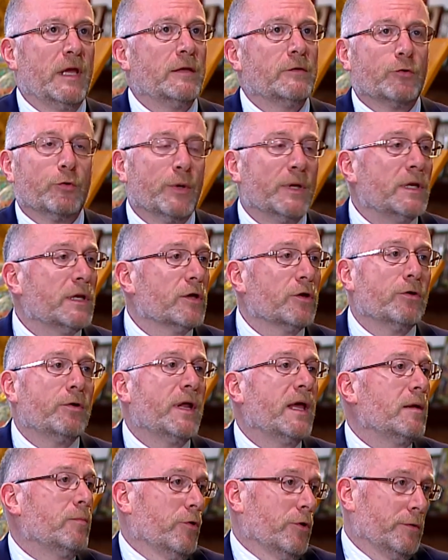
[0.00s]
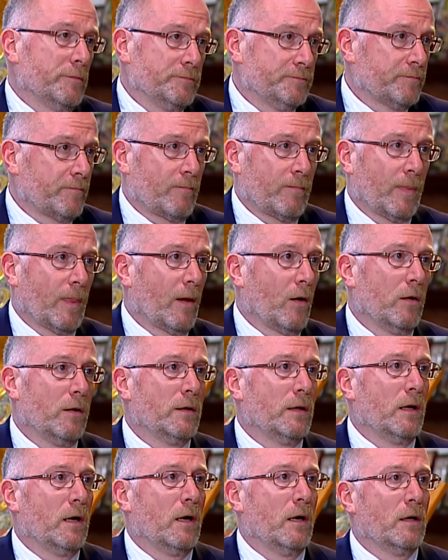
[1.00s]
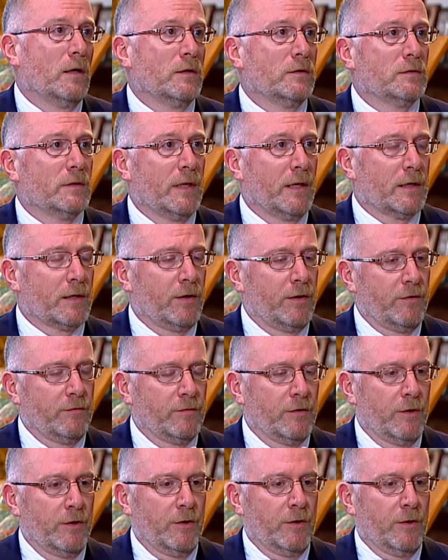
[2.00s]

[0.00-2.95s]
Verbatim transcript: greeting your neighbor, uh, that kind of,